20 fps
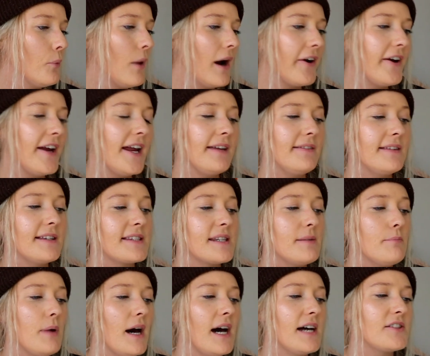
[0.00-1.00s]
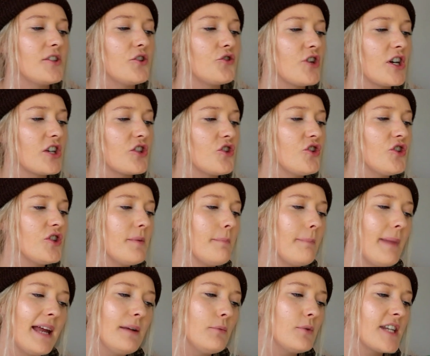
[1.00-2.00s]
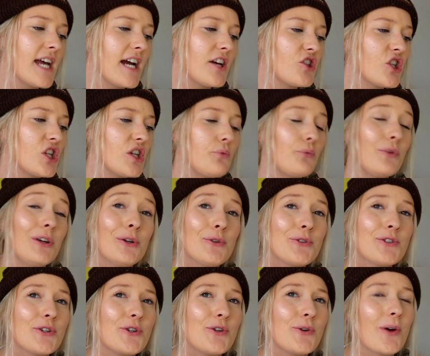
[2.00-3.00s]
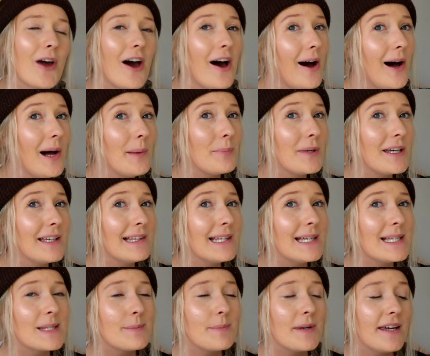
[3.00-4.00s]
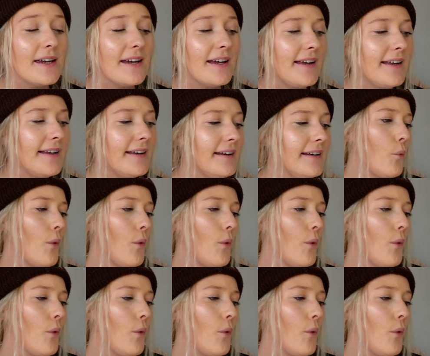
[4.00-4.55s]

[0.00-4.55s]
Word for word: Worrying that some past attraction to men was actually real, so you can't be a lesbian.